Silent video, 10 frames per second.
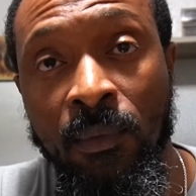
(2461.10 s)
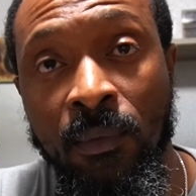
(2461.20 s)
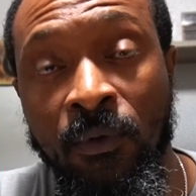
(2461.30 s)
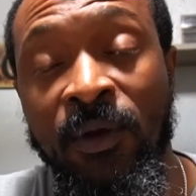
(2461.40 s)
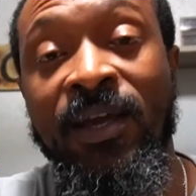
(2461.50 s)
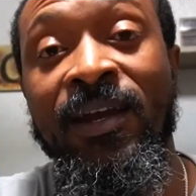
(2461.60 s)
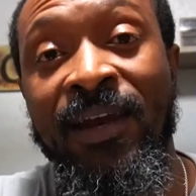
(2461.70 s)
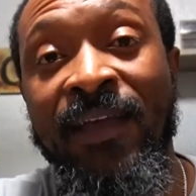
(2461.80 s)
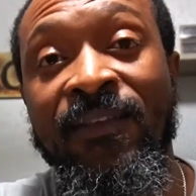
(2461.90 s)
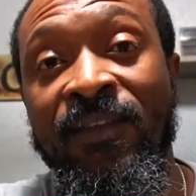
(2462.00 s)
You're
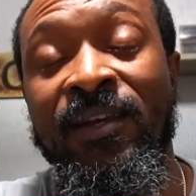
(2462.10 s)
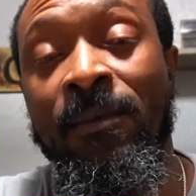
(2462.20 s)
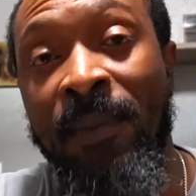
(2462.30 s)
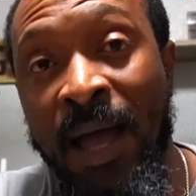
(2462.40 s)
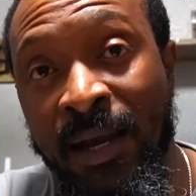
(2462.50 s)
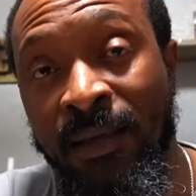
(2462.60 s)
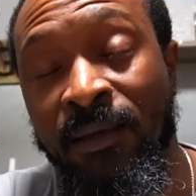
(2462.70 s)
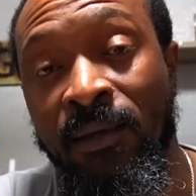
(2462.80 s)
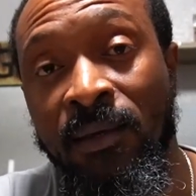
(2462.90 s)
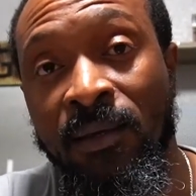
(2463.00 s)
connecting to the
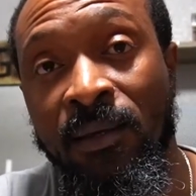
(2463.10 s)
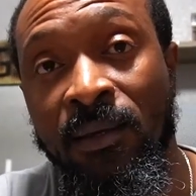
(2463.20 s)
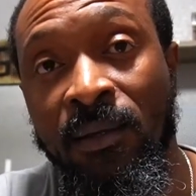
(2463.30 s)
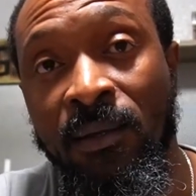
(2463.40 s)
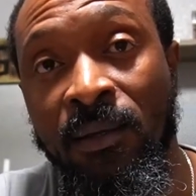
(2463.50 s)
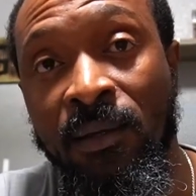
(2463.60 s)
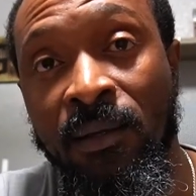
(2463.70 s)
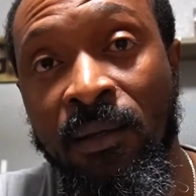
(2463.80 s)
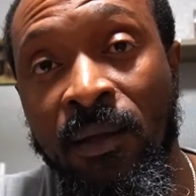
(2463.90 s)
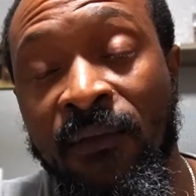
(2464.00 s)
demonic.
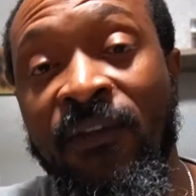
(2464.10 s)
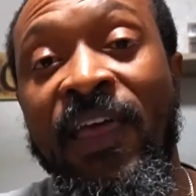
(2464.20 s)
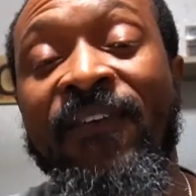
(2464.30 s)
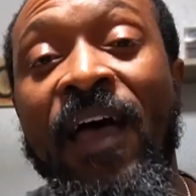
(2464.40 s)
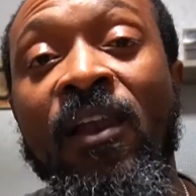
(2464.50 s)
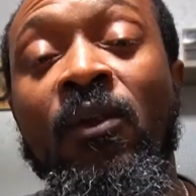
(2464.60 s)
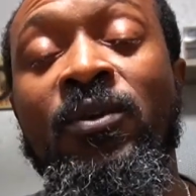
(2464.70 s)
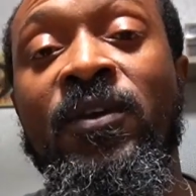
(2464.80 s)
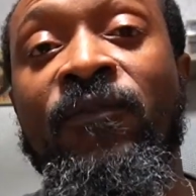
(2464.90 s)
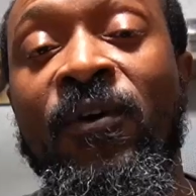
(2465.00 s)
See, that's how
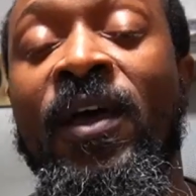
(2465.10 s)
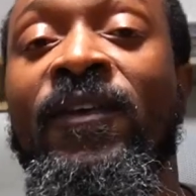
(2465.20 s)
Lucifer.